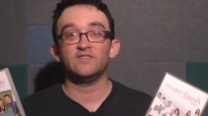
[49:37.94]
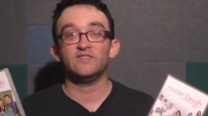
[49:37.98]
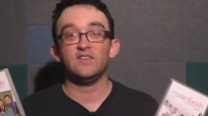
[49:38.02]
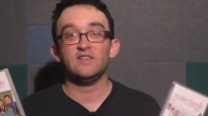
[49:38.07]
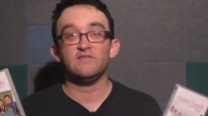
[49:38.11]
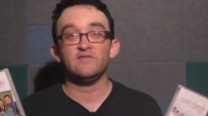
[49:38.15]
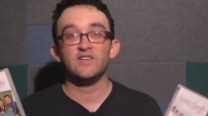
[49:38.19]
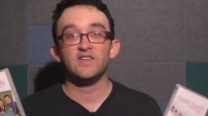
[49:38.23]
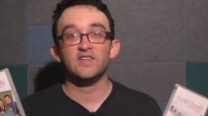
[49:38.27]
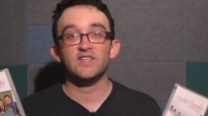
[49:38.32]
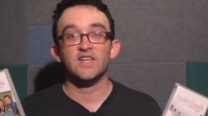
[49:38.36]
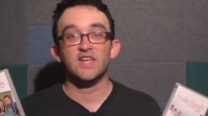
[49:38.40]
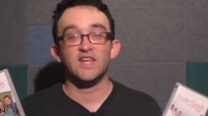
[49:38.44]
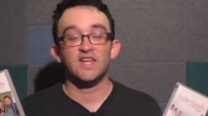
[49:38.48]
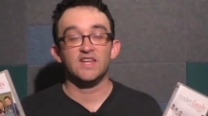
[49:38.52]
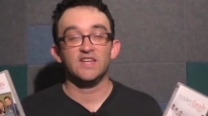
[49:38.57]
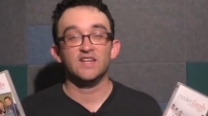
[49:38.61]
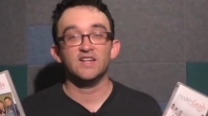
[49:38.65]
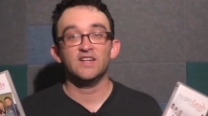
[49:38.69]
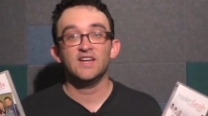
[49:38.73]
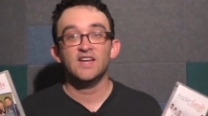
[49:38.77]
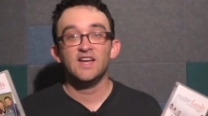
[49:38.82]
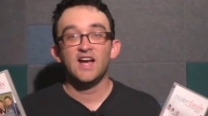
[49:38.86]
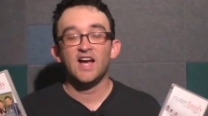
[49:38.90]
D V
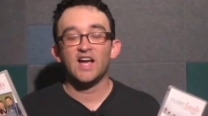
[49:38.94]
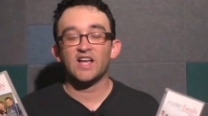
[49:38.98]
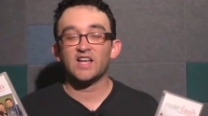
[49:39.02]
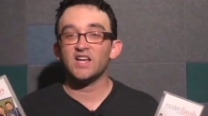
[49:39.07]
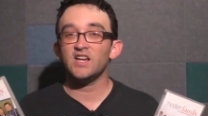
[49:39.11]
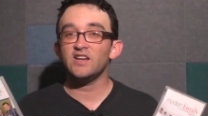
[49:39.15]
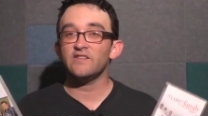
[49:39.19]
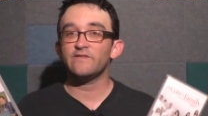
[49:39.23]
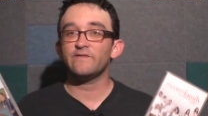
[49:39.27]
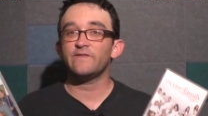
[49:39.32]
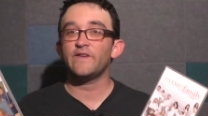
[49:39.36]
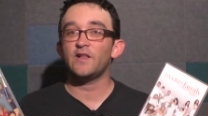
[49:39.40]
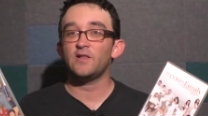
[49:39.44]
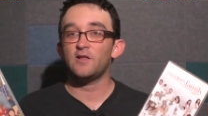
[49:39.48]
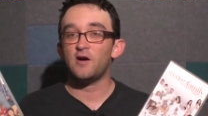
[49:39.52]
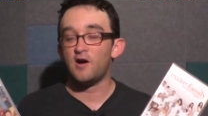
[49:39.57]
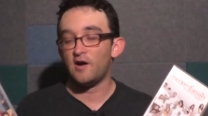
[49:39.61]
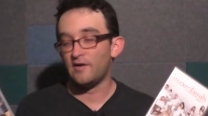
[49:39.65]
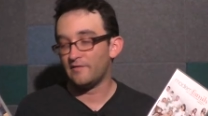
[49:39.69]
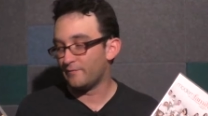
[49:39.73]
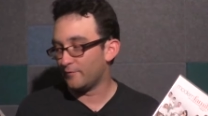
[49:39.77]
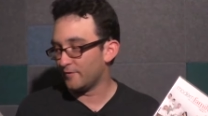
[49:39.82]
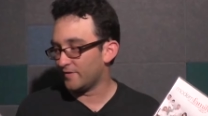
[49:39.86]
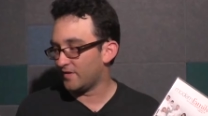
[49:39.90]
D. I kind of fell
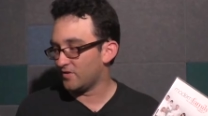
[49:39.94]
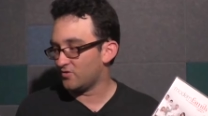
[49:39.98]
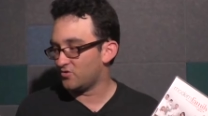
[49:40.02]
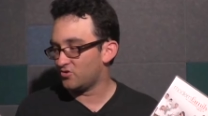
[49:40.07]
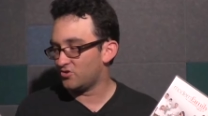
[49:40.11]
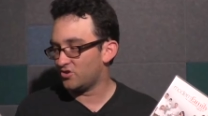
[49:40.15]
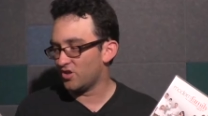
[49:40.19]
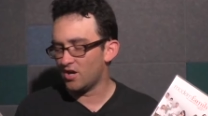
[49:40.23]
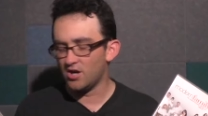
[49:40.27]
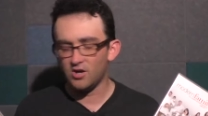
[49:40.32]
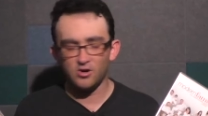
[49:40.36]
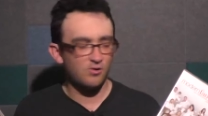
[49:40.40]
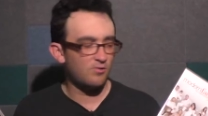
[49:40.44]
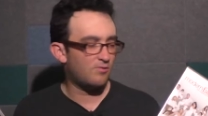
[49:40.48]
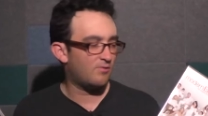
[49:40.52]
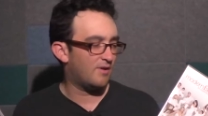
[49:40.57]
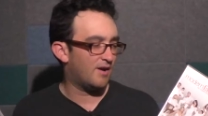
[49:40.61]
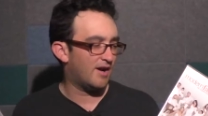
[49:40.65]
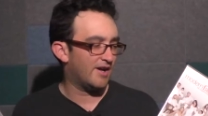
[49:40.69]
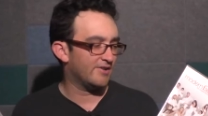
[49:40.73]
off with this show.